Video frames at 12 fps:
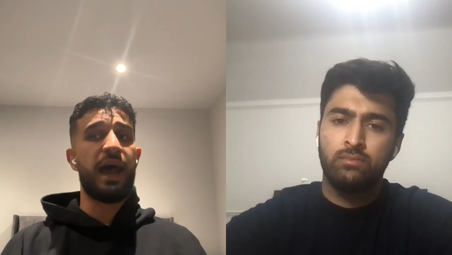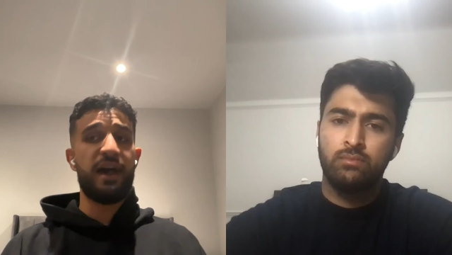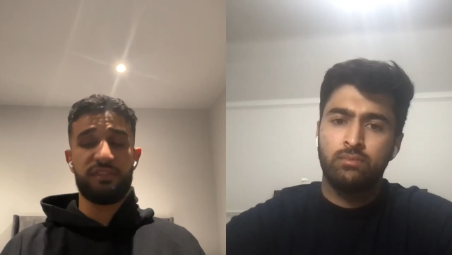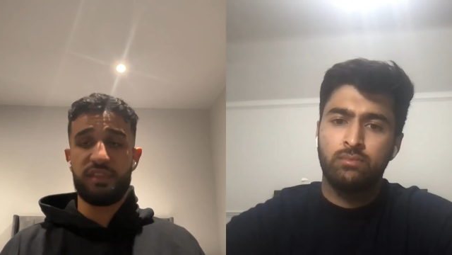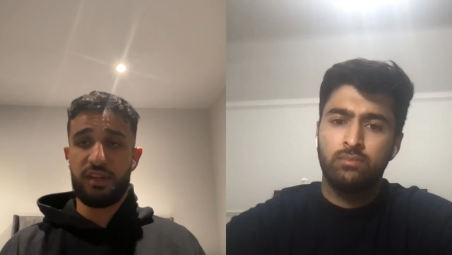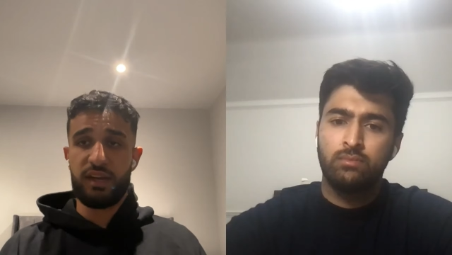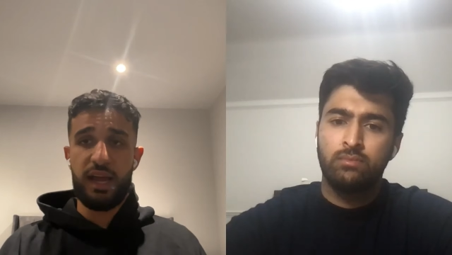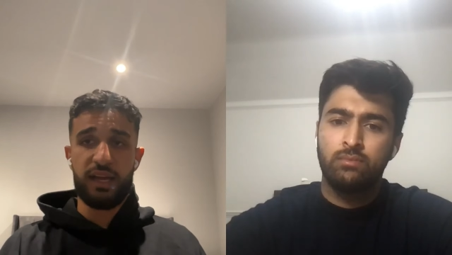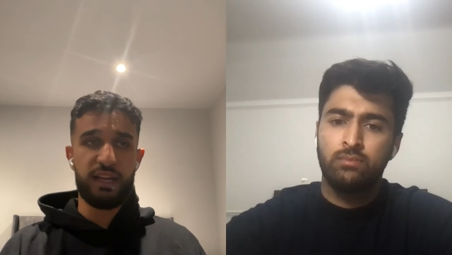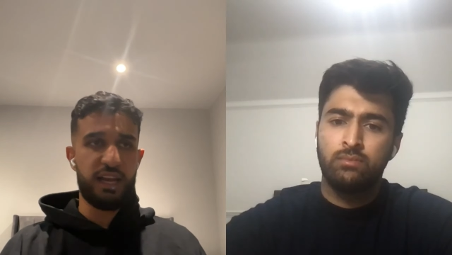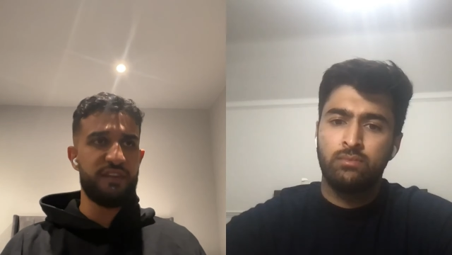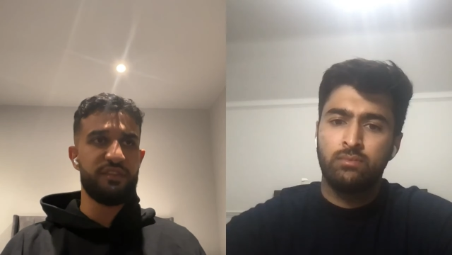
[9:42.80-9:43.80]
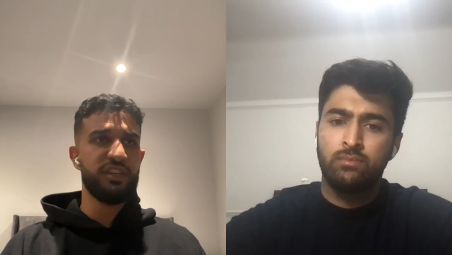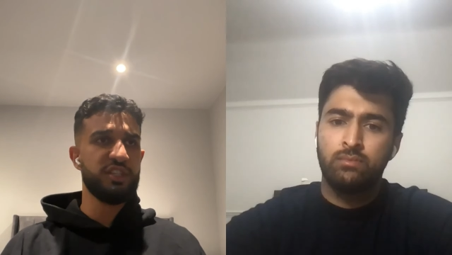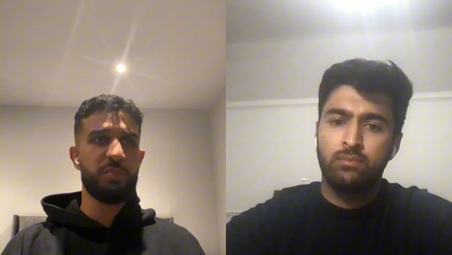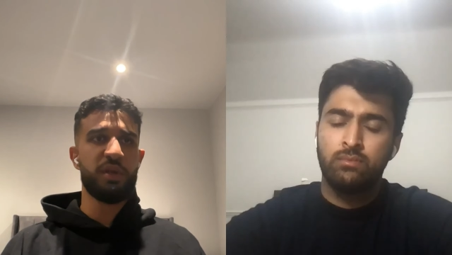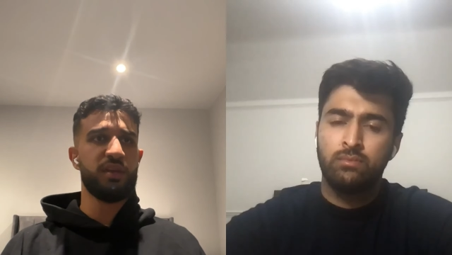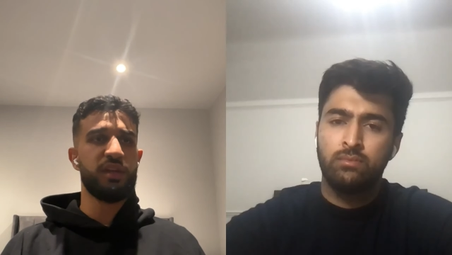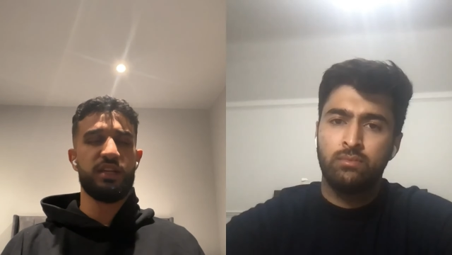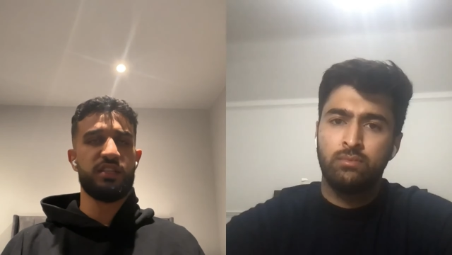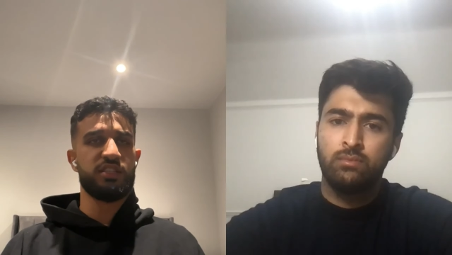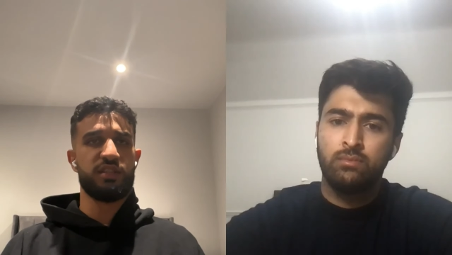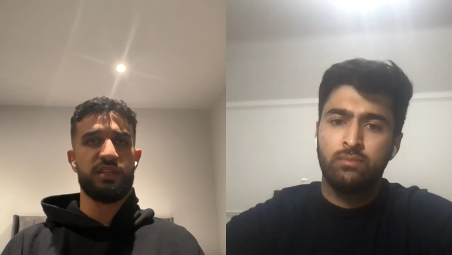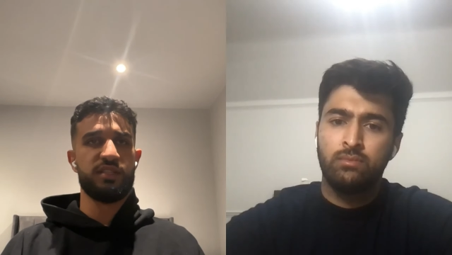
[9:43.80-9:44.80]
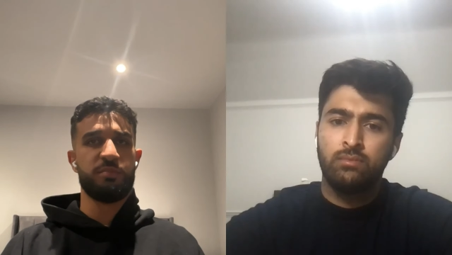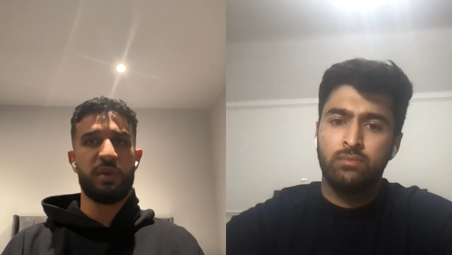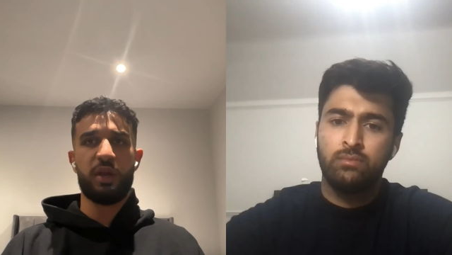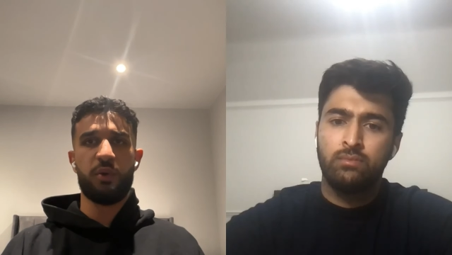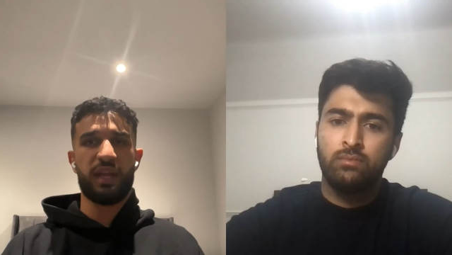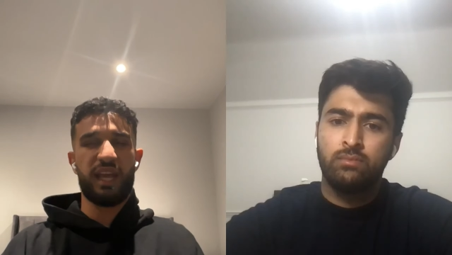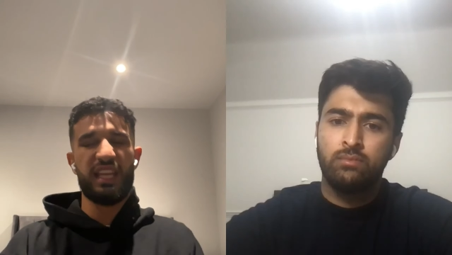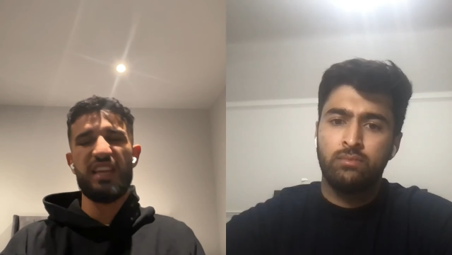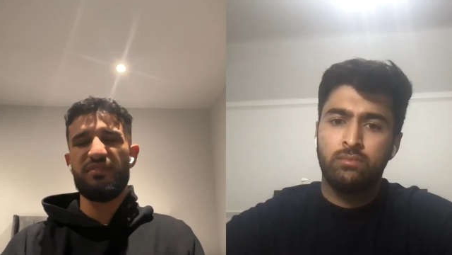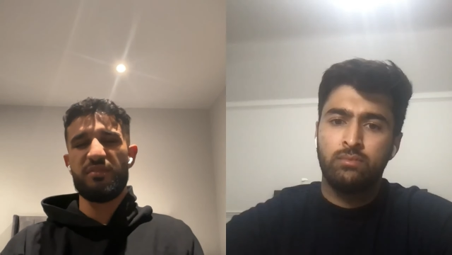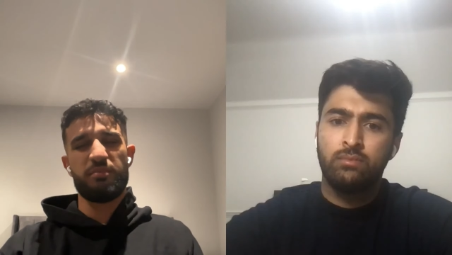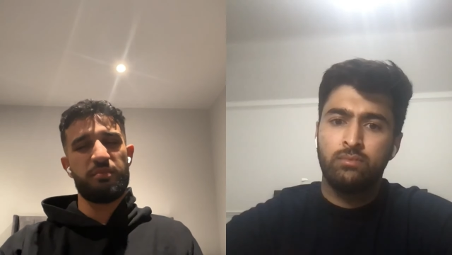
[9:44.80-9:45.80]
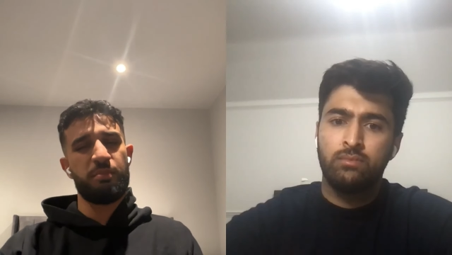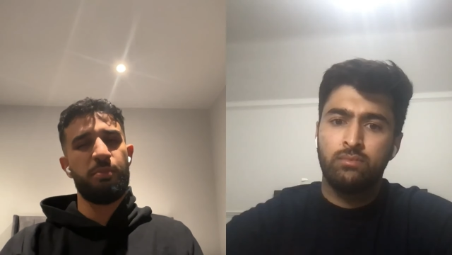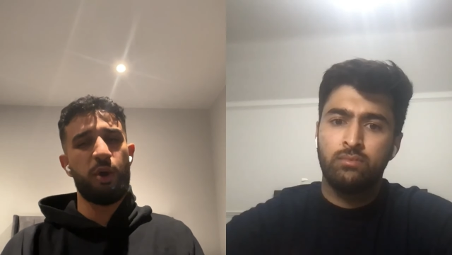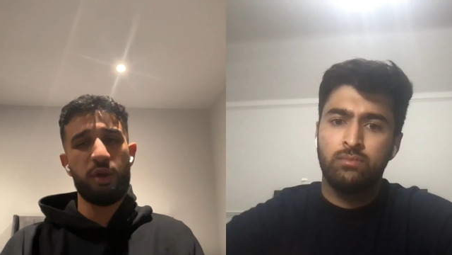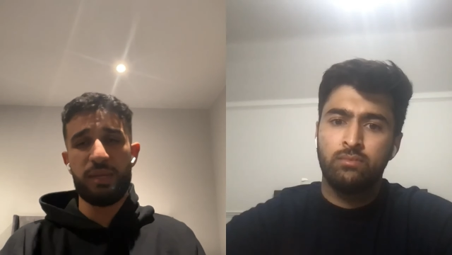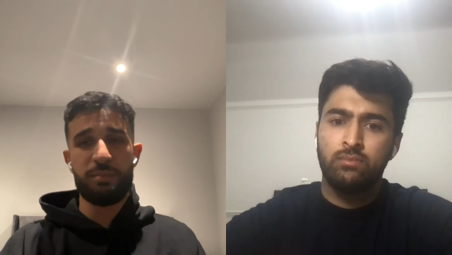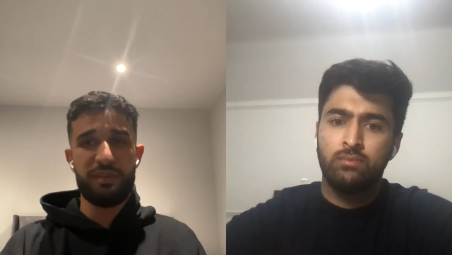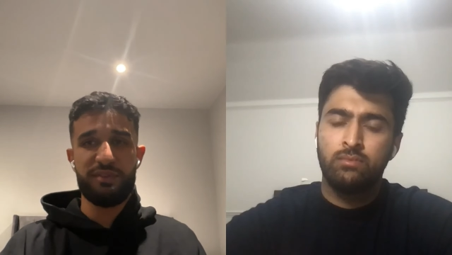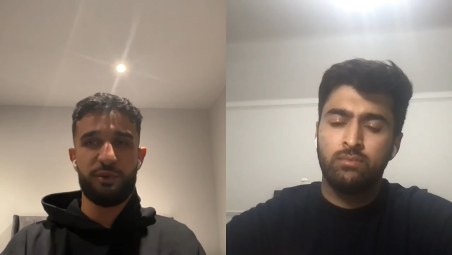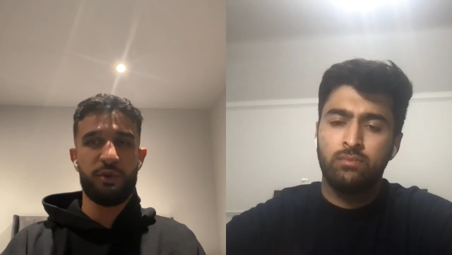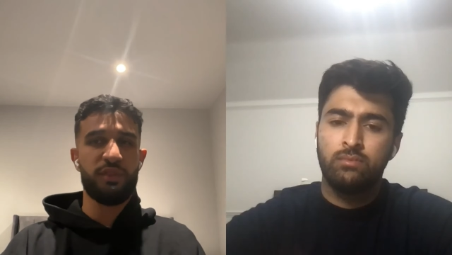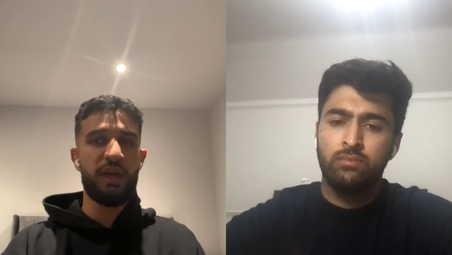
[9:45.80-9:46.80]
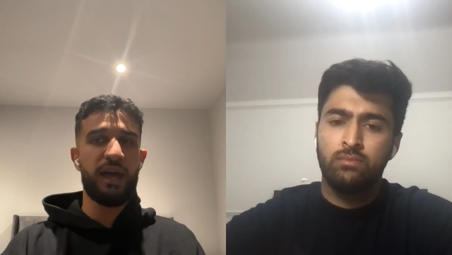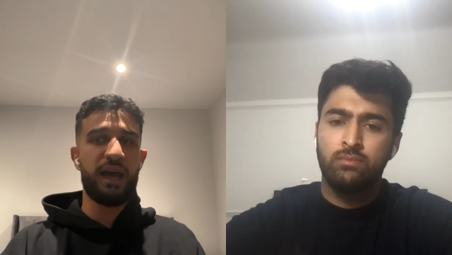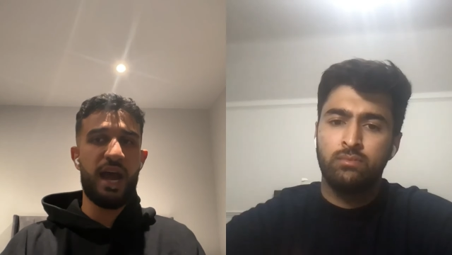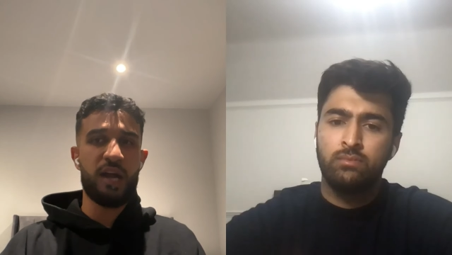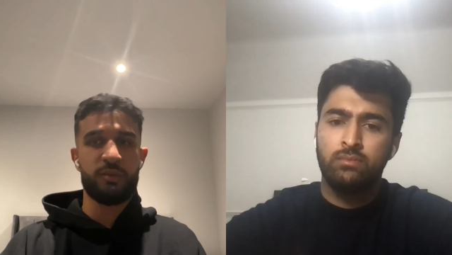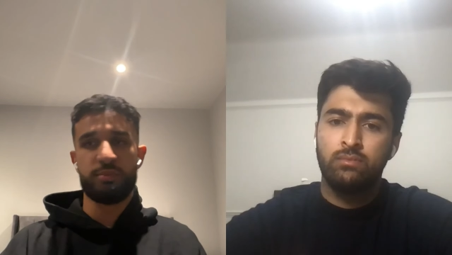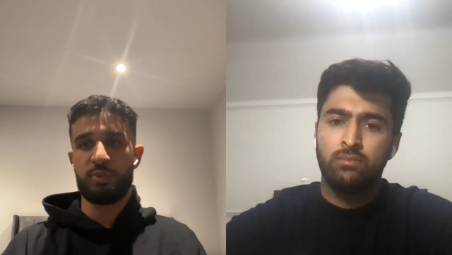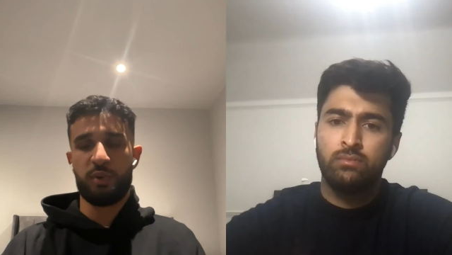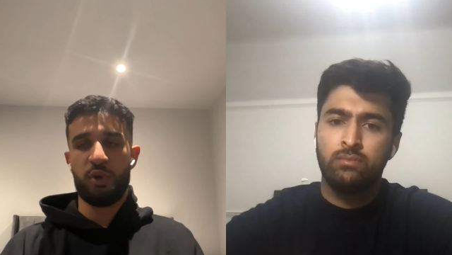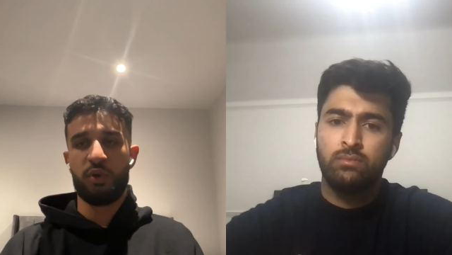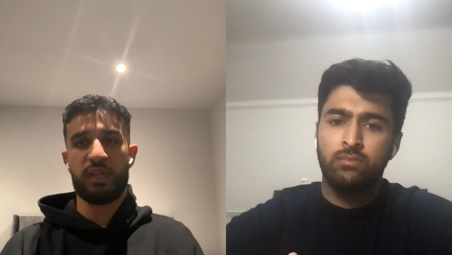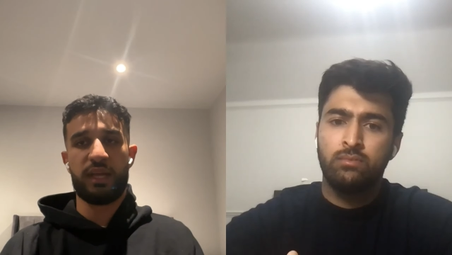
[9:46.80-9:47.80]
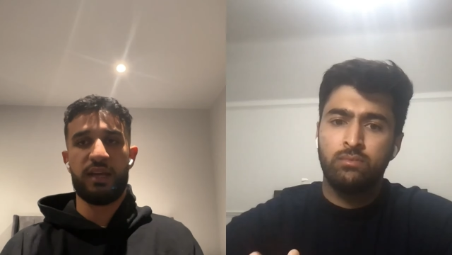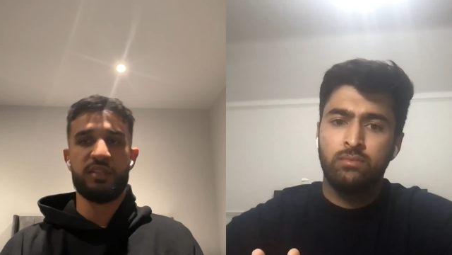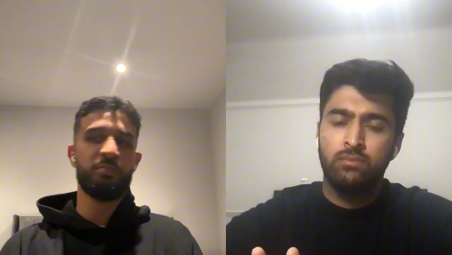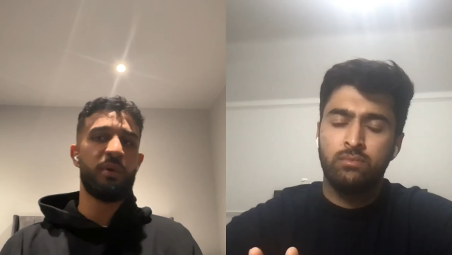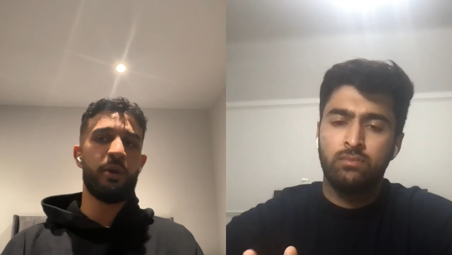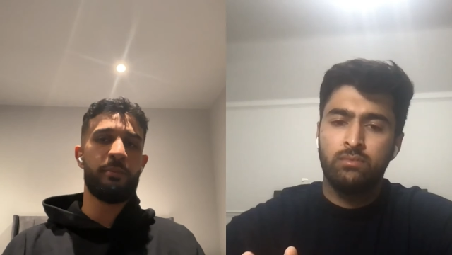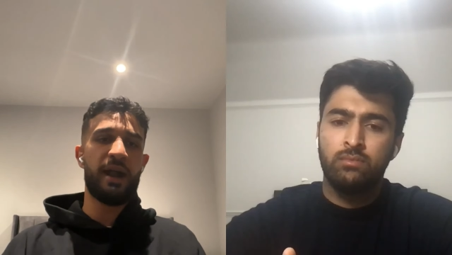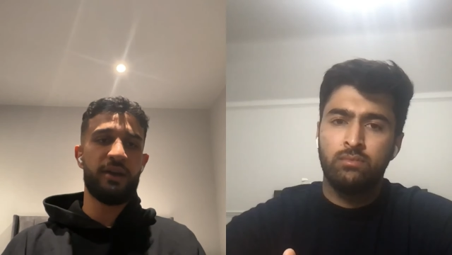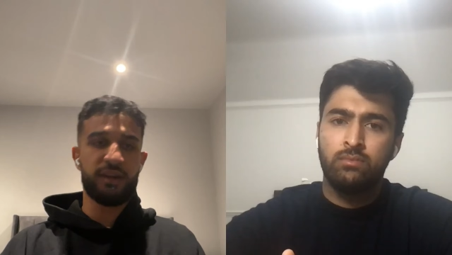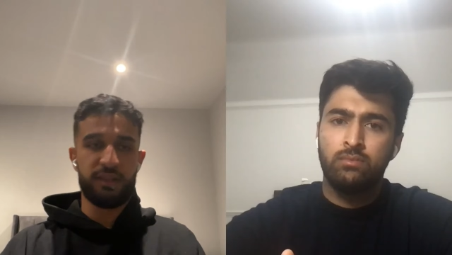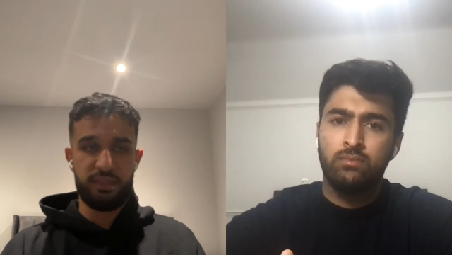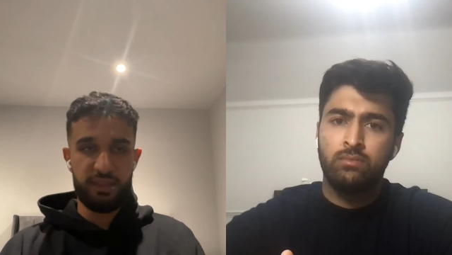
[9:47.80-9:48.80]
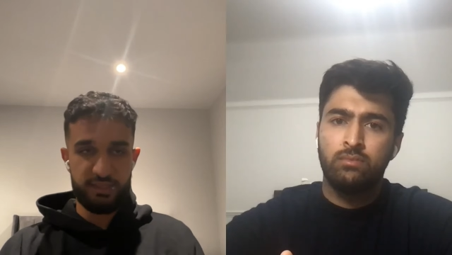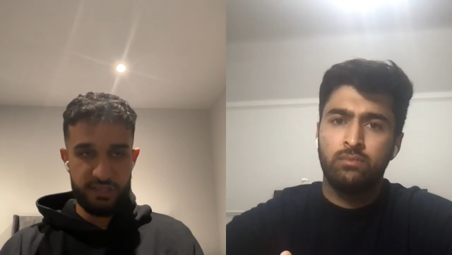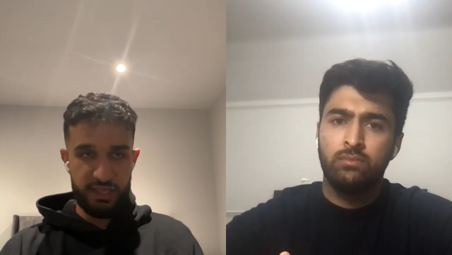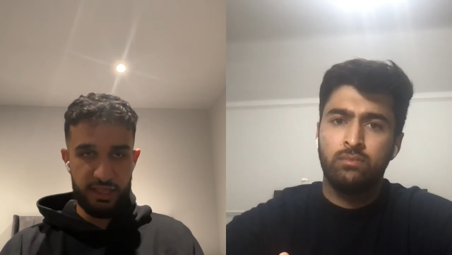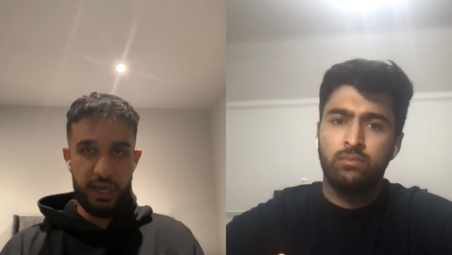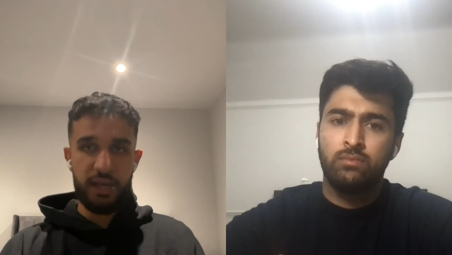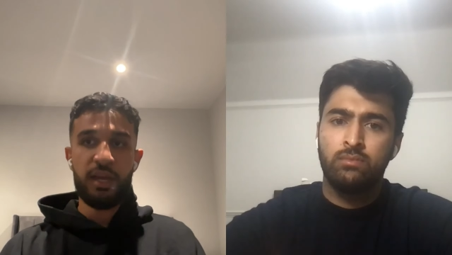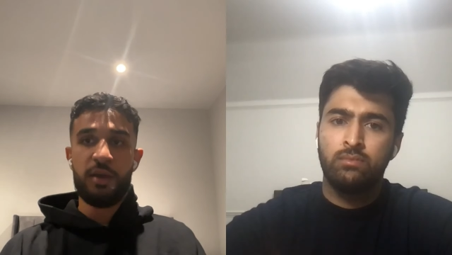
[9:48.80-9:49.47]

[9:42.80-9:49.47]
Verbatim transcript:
Speaker 1: after 9-11 it's been it's it's been okay even probably before that arabs were looked at as barbaric and things like that